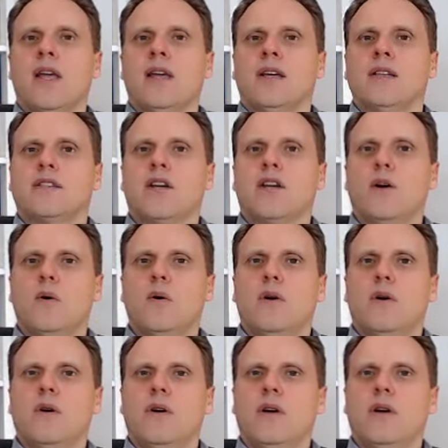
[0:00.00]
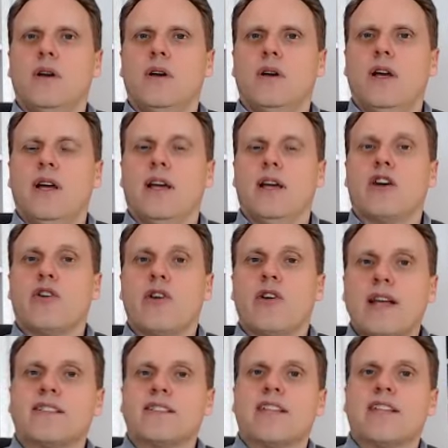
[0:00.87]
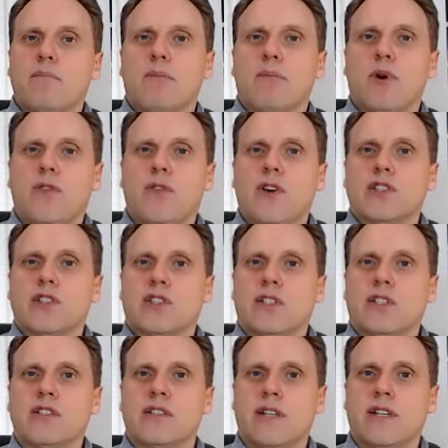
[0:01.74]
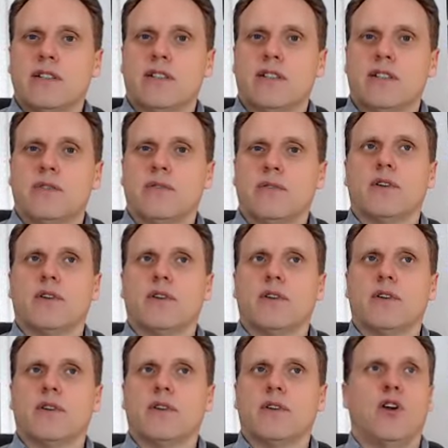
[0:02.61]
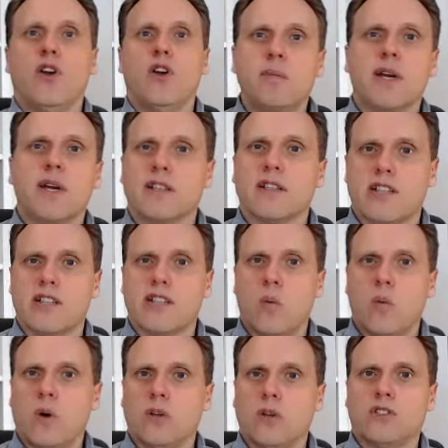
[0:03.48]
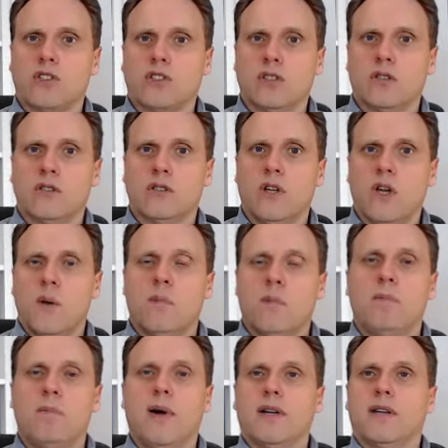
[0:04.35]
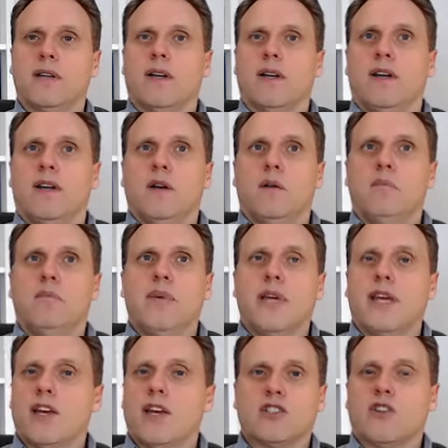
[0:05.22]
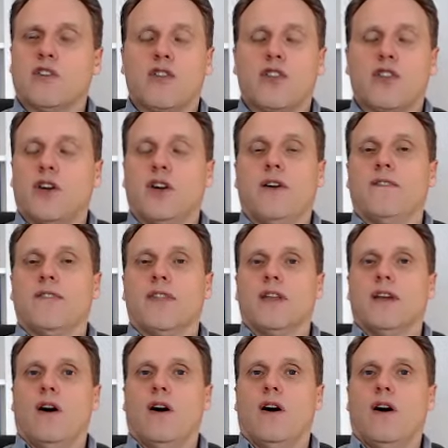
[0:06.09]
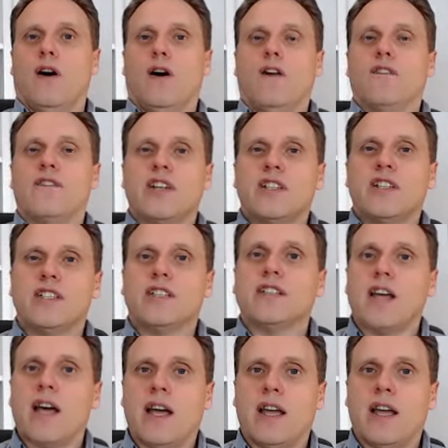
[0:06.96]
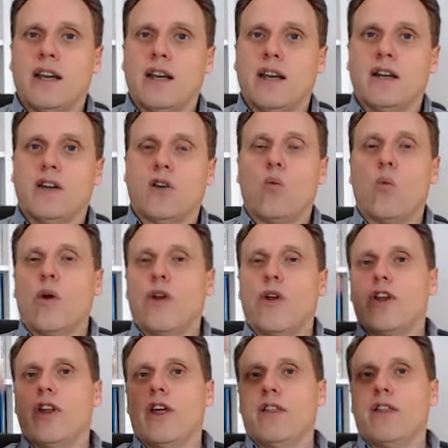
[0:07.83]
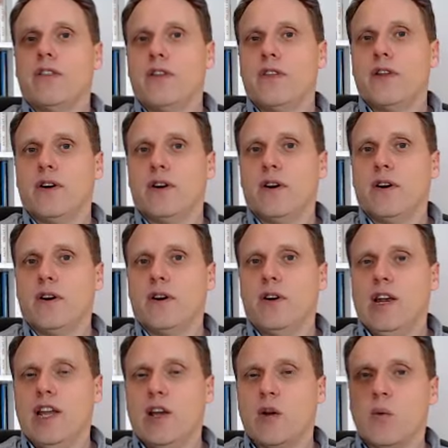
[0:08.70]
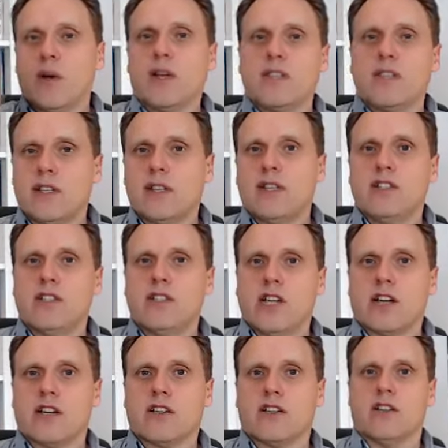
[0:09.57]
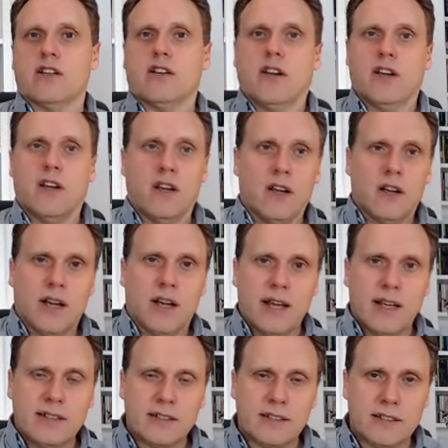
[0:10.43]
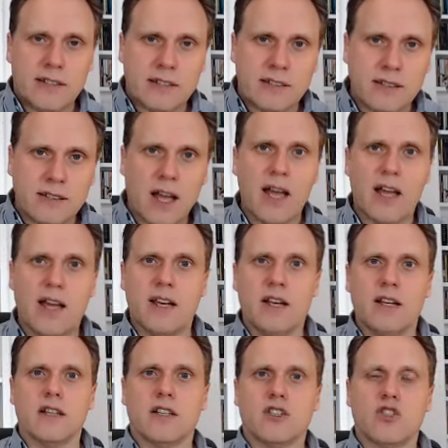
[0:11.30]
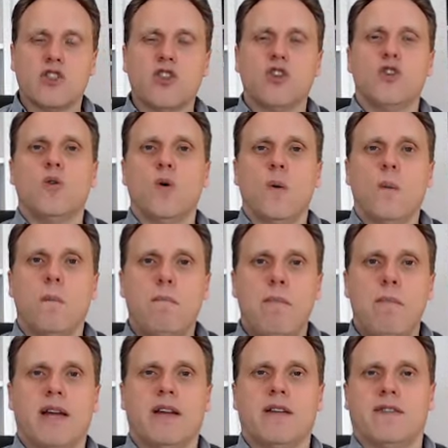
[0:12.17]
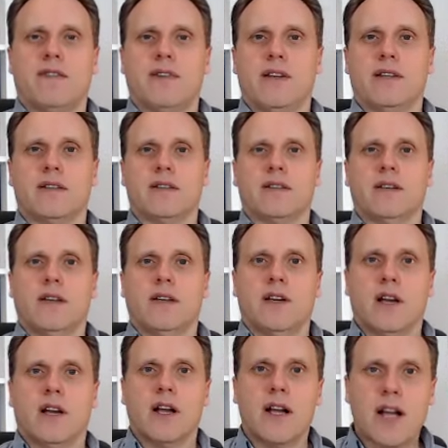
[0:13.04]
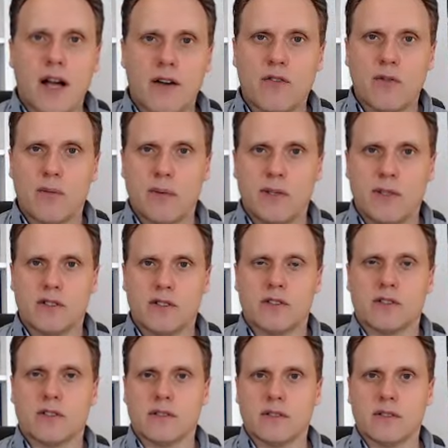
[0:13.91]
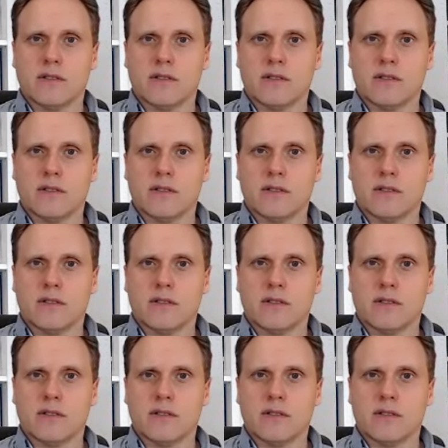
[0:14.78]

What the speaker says: so it creates that perverse incentive, not because they want to, but because of the design. When the liquidity injection is designed to benefit governments,